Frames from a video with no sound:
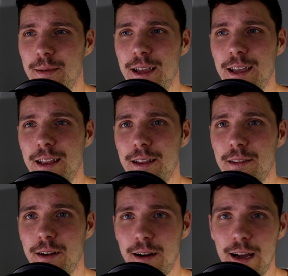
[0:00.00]
and
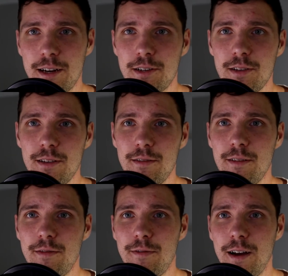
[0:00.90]
they're actually
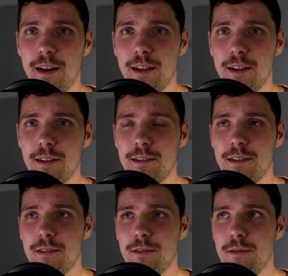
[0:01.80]
fighting
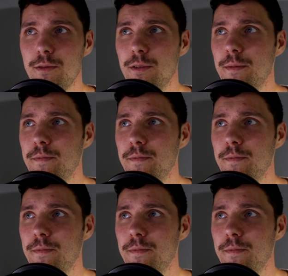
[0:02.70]
to.